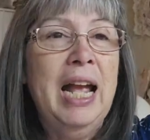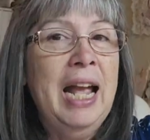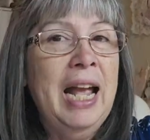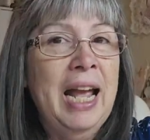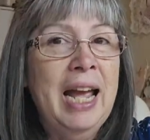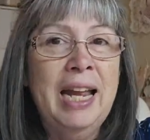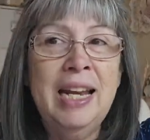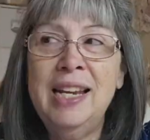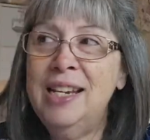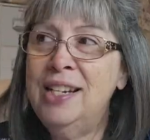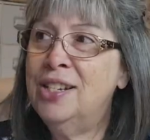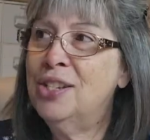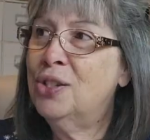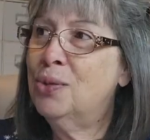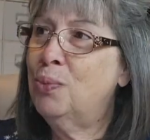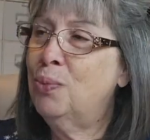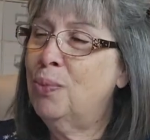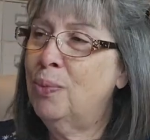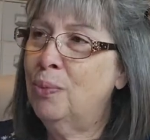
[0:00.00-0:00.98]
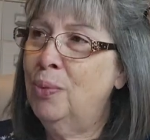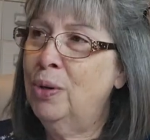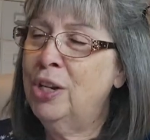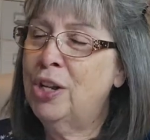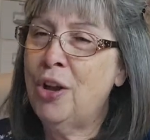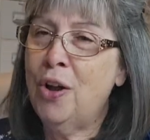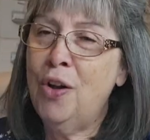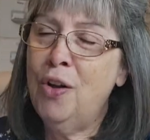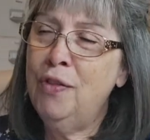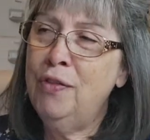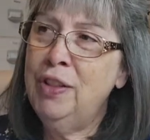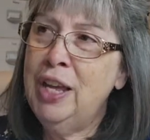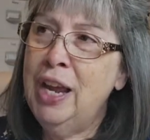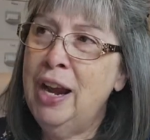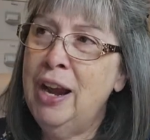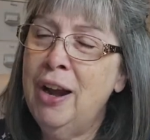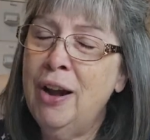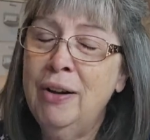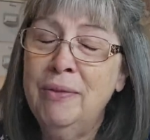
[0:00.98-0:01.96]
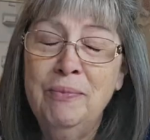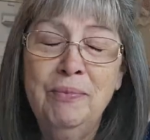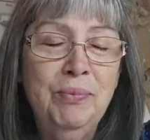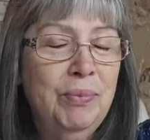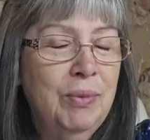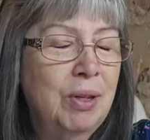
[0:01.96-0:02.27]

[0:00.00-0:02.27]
And he just would go over there,